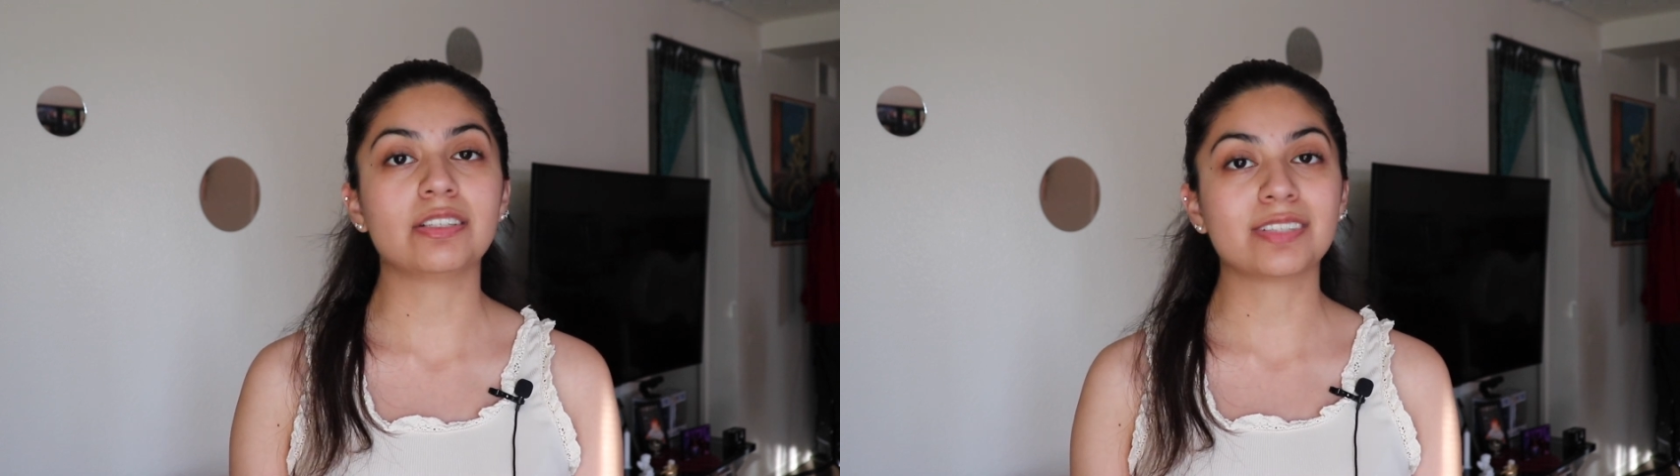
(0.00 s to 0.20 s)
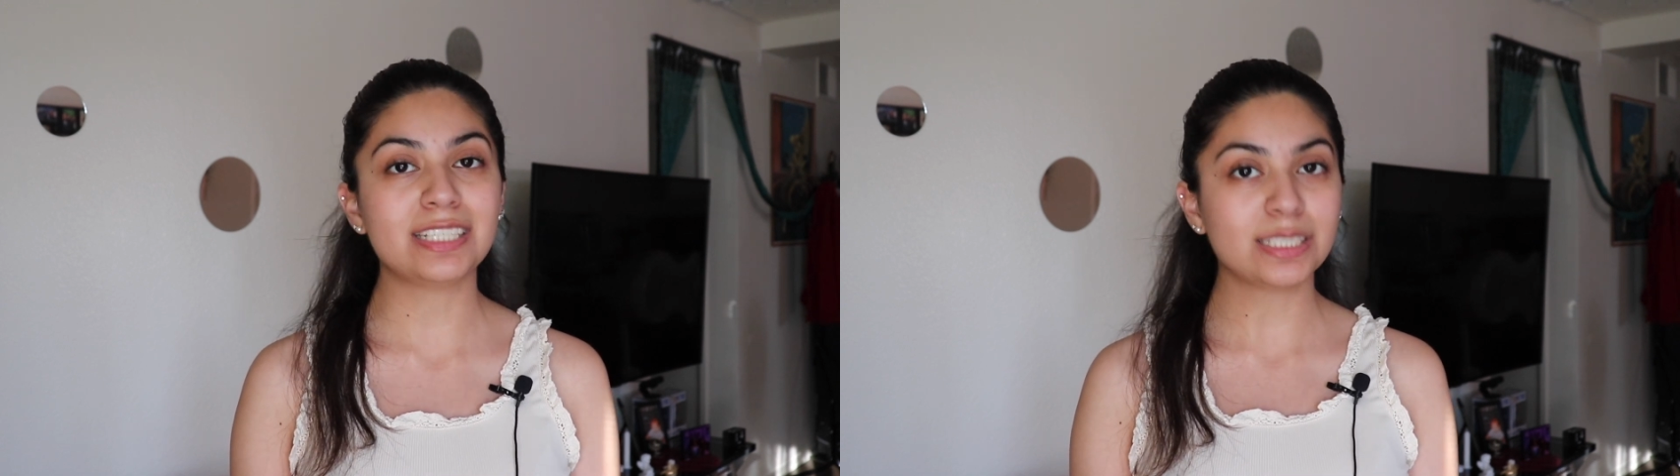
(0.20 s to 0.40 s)

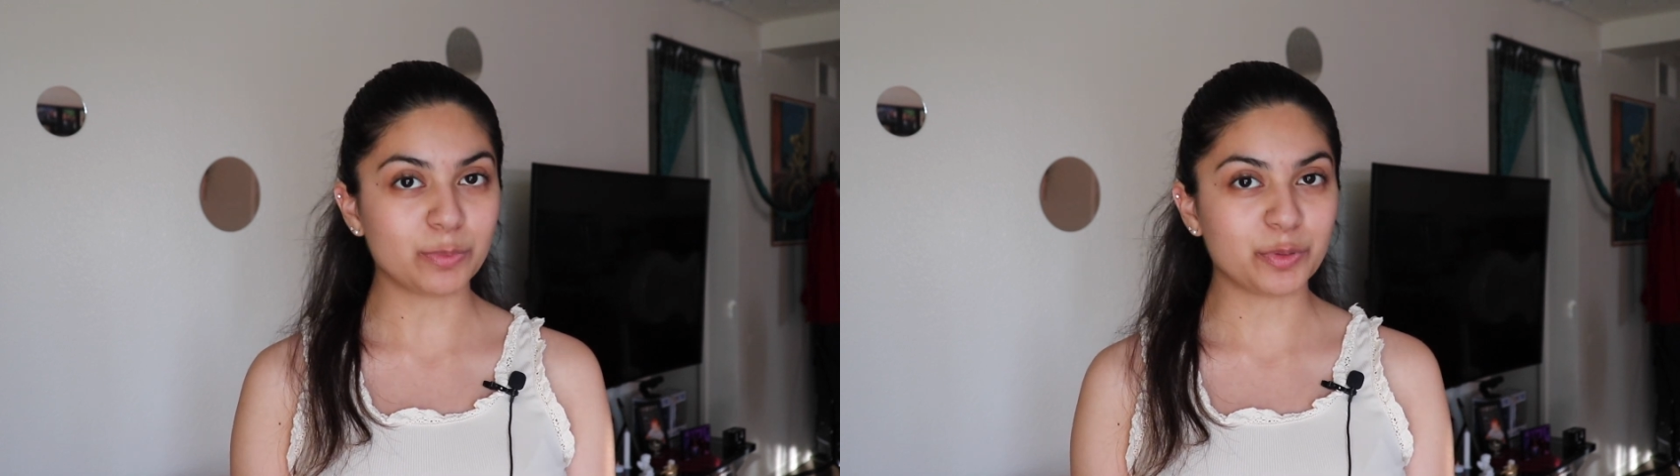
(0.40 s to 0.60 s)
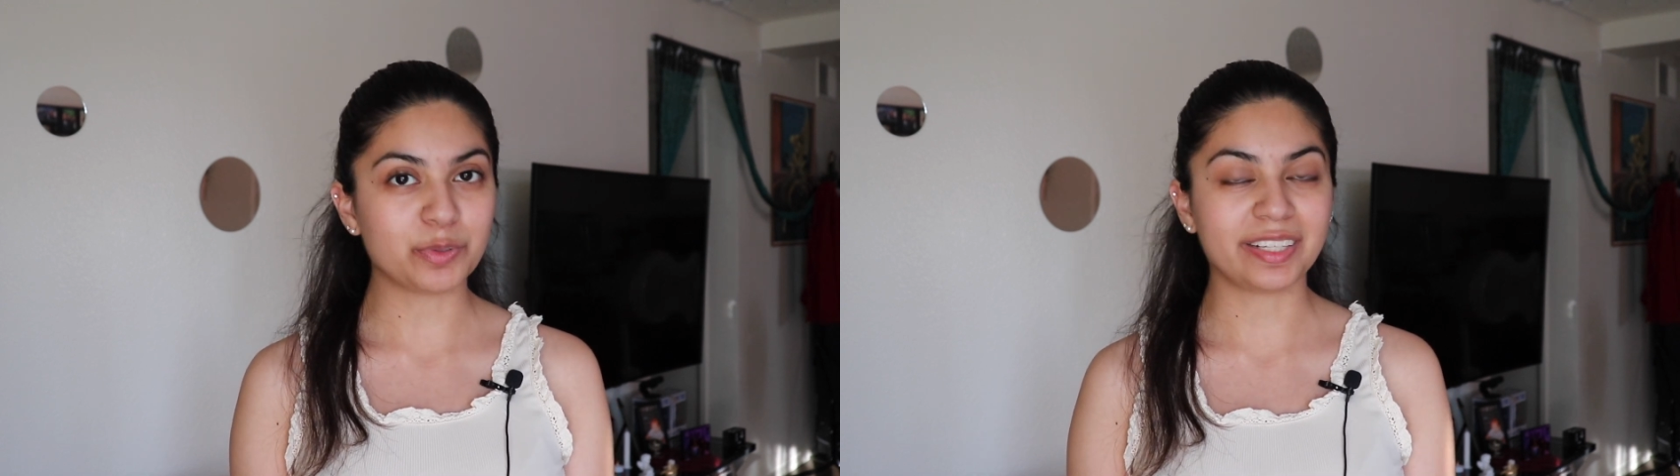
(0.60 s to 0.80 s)
silky
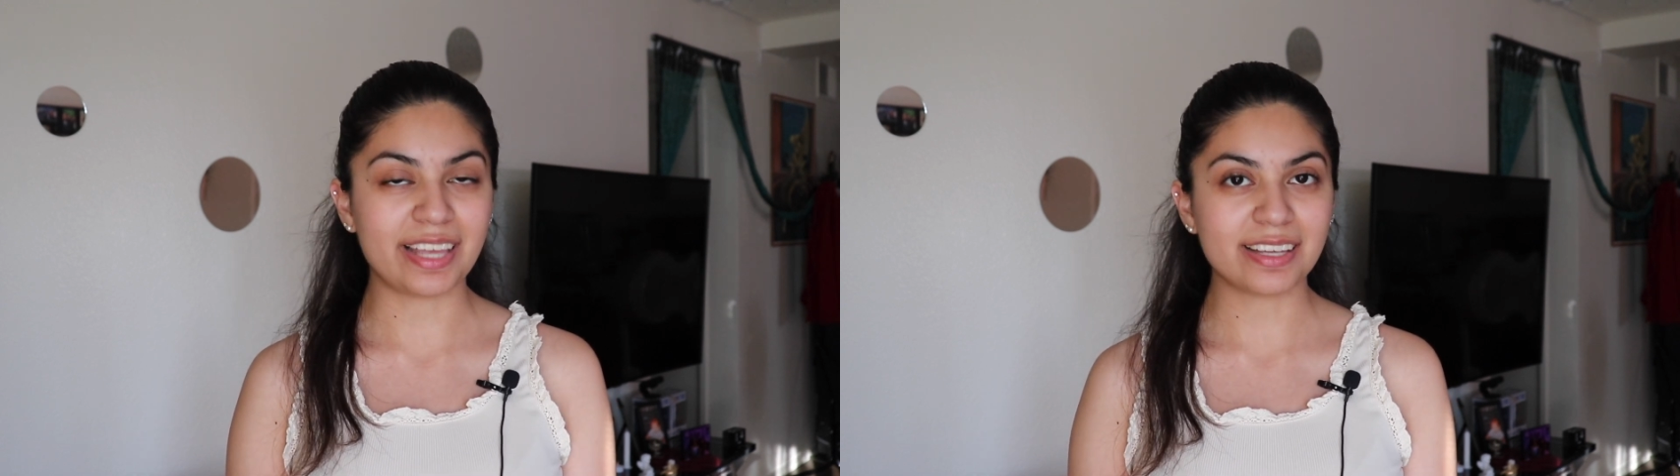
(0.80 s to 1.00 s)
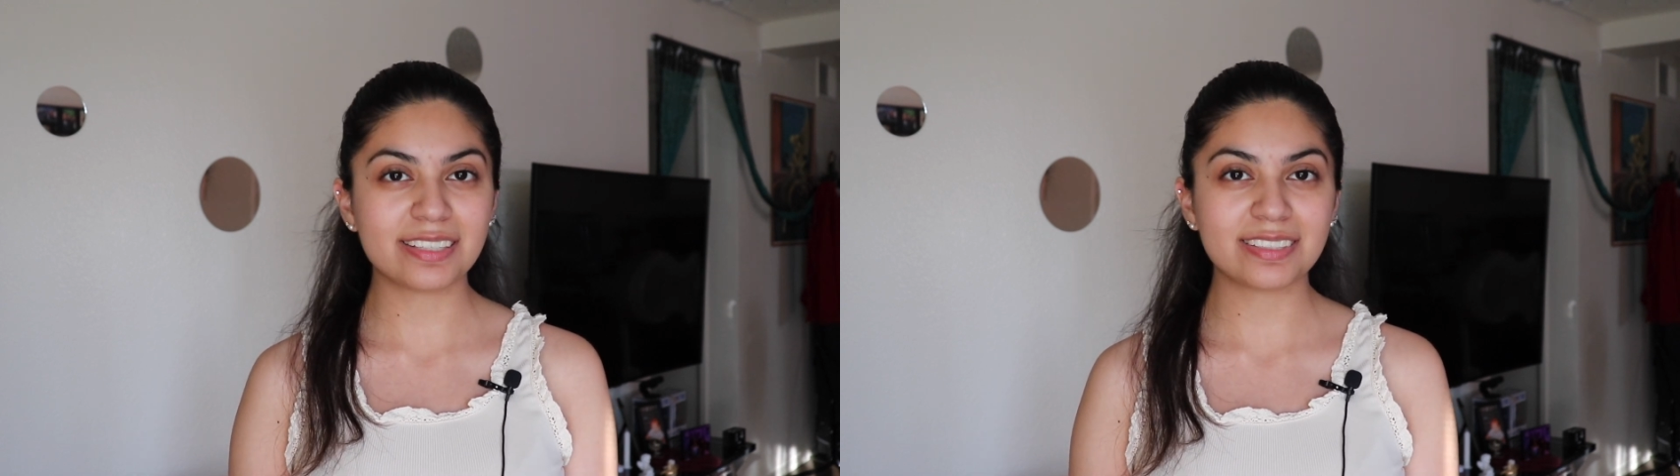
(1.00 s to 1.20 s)
smooth
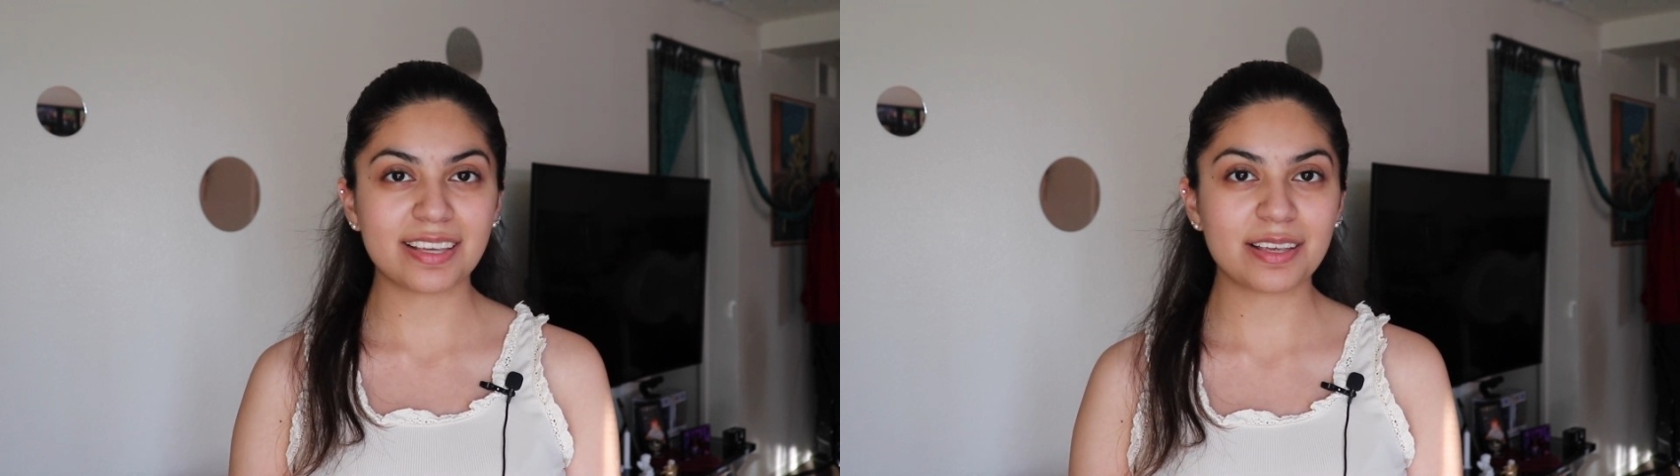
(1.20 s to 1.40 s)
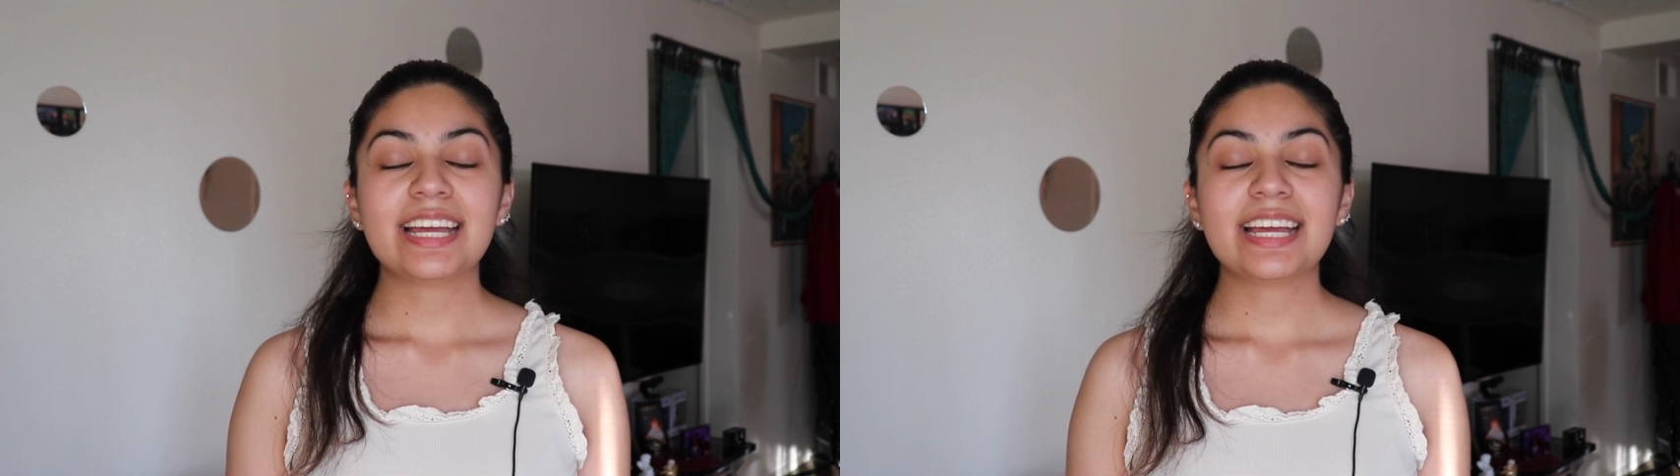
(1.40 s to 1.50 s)
legs.